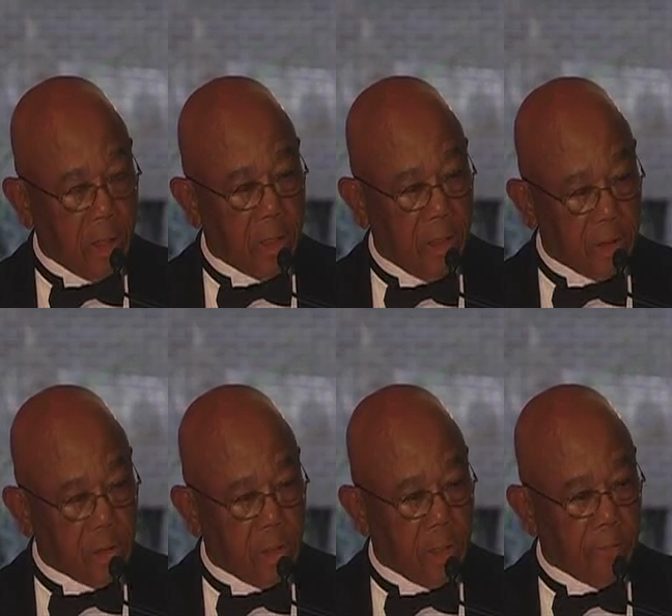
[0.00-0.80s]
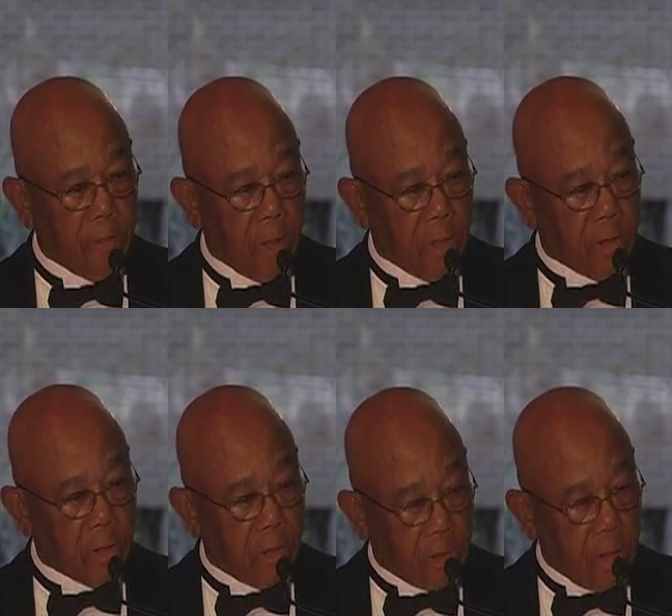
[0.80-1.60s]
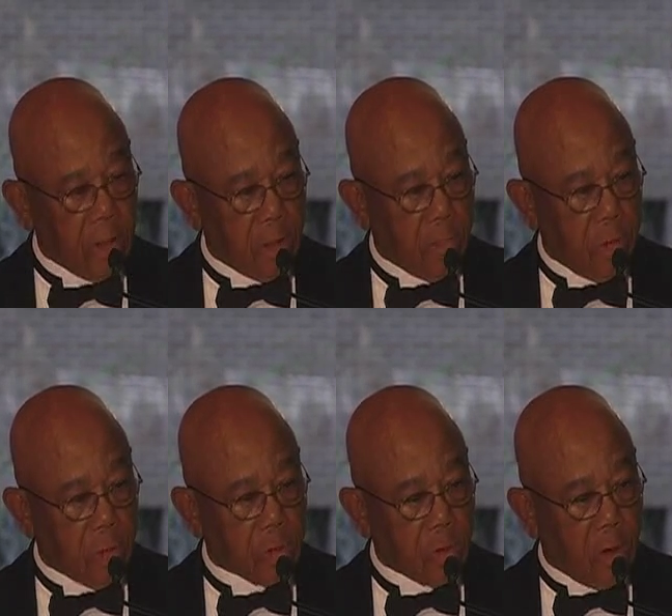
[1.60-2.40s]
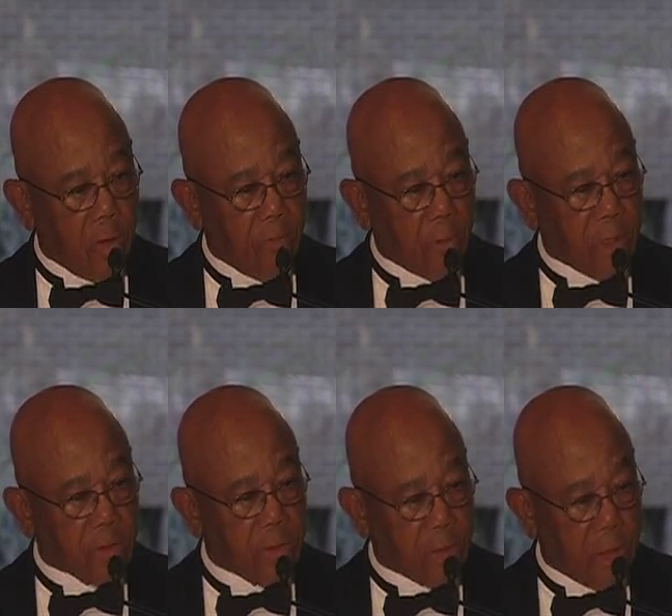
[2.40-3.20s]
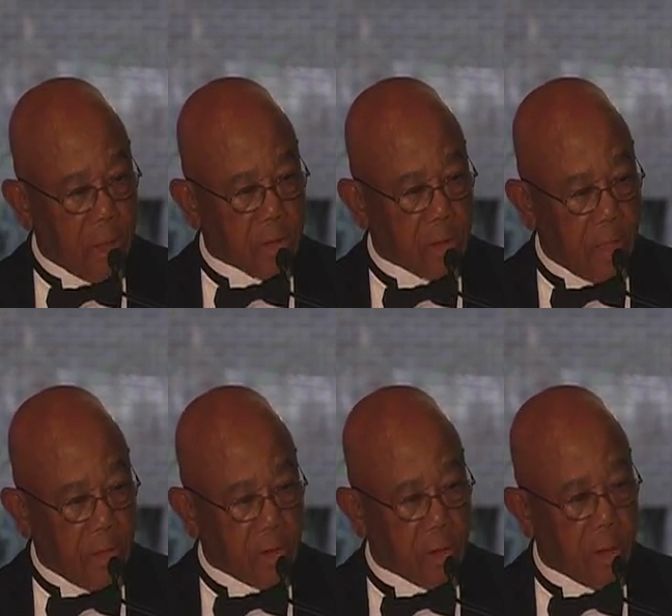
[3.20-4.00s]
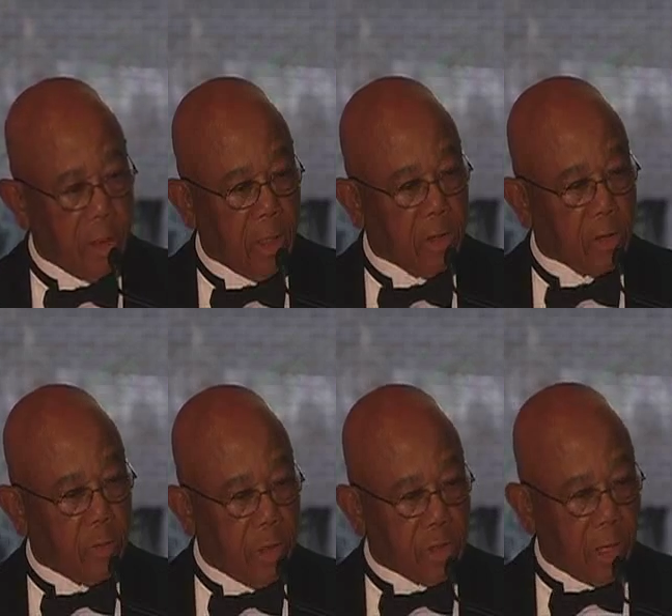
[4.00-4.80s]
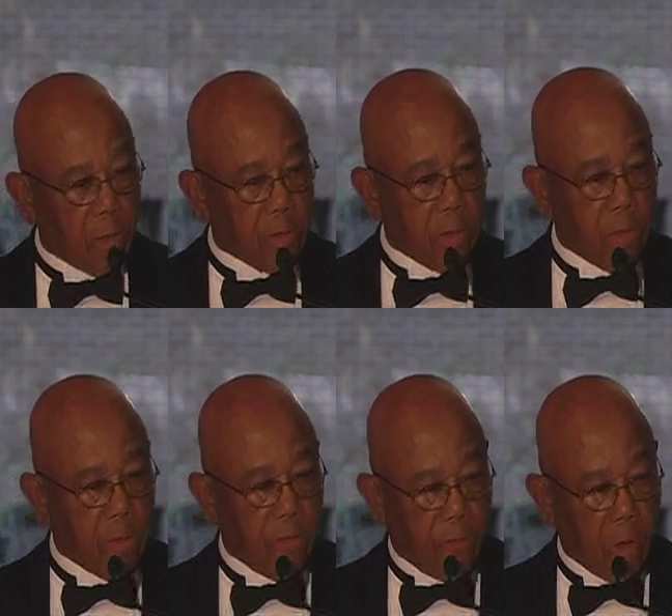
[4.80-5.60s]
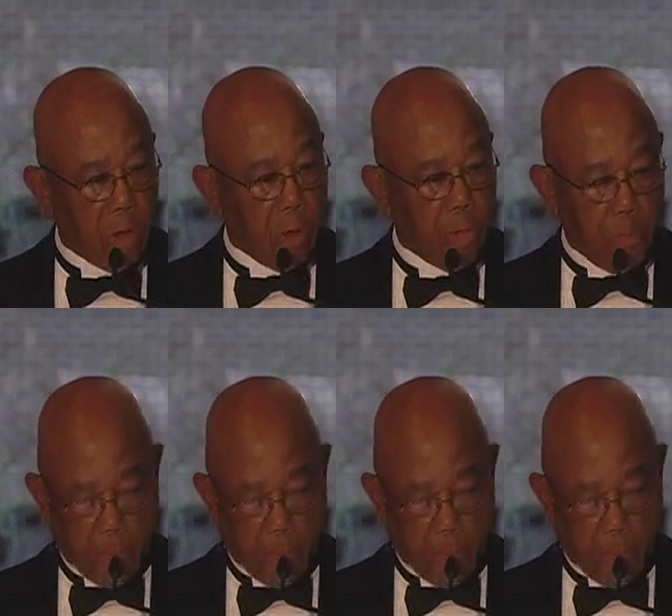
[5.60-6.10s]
Initiative to continue to build strong voices in this nation to reach out to the vulnerable